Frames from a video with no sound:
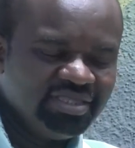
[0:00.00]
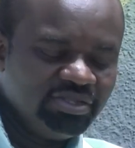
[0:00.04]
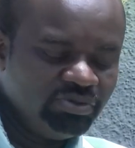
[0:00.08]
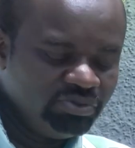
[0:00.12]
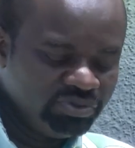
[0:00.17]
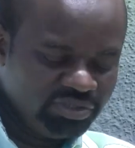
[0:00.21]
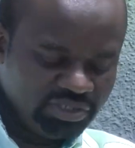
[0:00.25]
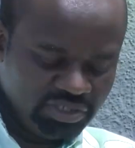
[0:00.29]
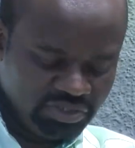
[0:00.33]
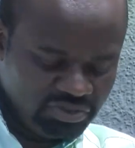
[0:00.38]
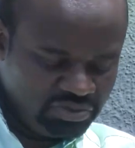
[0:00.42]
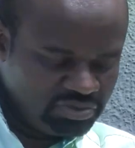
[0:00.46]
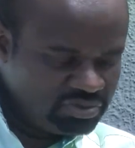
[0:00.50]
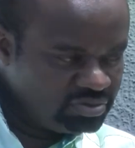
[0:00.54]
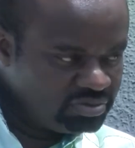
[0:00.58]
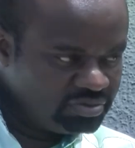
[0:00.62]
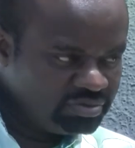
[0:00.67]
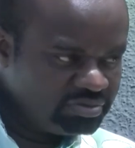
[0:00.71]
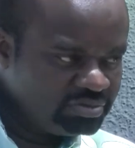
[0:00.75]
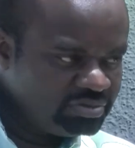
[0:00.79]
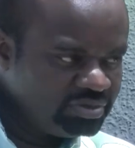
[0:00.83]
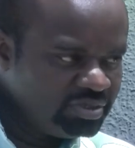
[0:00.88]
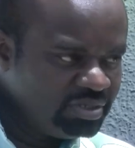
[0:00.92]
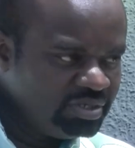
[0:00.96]
They will say
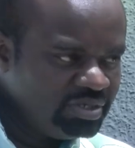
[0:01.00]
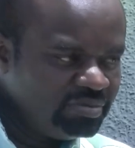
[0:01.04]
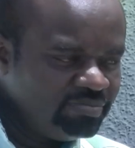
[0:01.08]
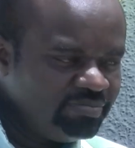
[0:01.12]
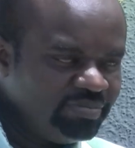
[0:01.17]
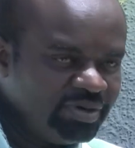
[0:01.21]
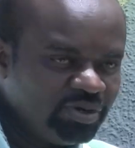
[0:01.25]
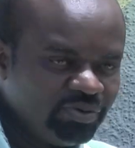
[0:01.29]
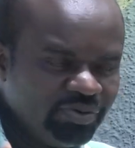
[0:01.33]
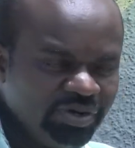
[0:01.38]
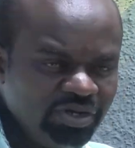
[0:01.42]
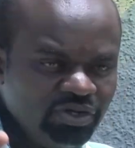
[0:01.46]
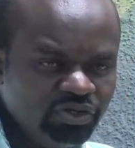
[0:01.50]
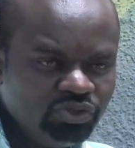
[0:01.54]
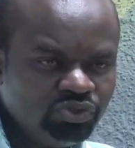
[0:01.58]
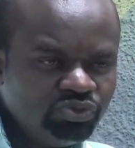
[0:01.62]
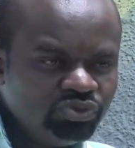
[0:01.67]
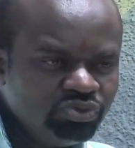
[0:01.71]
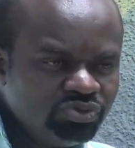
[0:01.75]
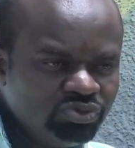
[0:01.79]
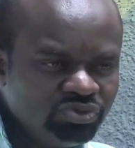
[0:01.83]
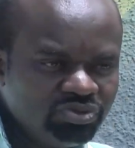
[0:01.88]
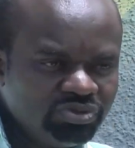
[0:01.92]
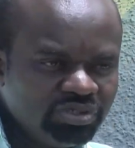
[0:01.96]
no. But when you
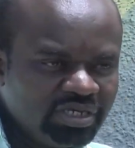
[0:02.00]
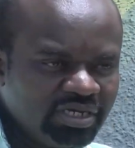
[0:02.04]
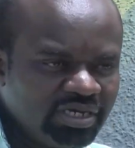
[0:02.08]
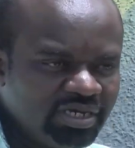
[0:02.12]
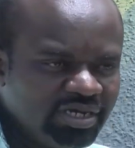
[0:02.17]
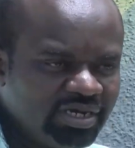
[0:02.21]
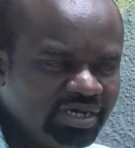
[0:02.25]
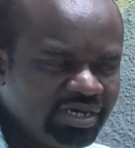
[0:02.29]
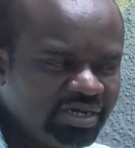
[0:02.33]
do